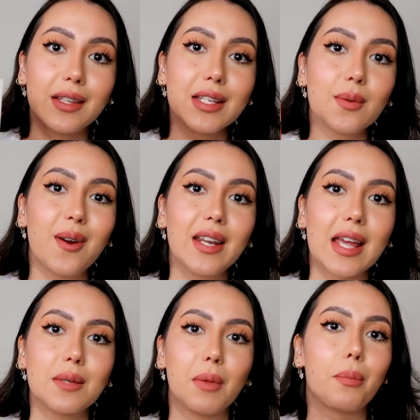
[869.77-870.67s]
This one
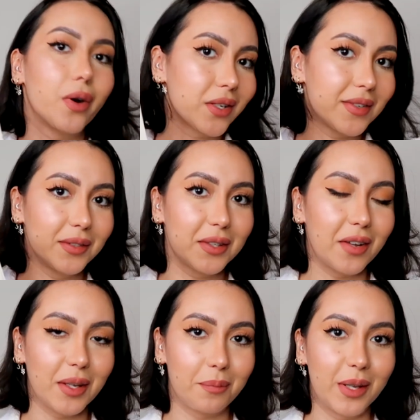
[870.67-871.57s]
is my personal
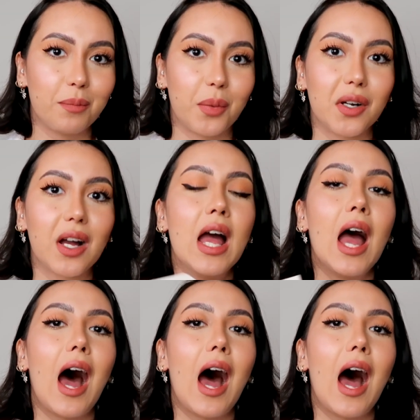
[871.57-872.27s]
development book.